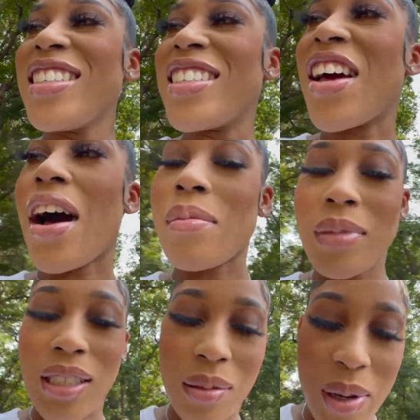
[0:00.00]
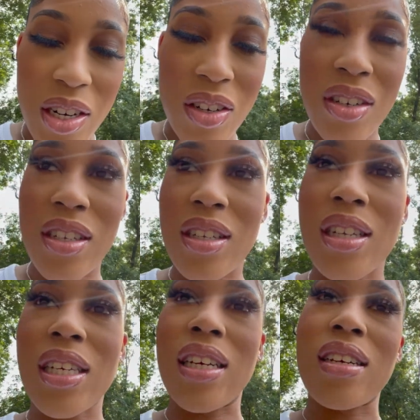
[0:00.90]
No, I'm gonna just make sure he's
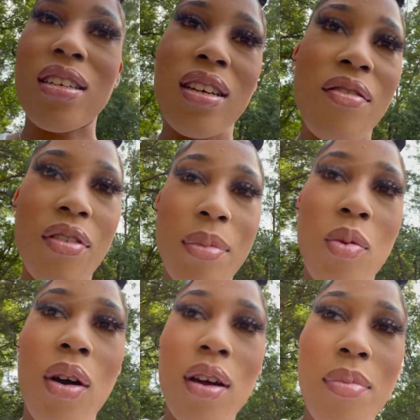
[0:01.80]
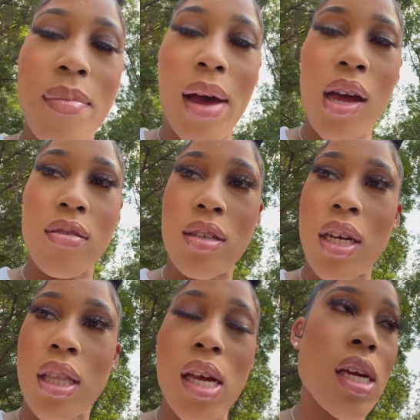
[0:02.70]
clean, because he ain't gonna be walking up in my house
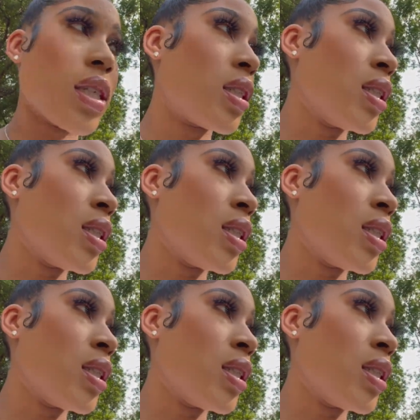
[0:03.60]
like that.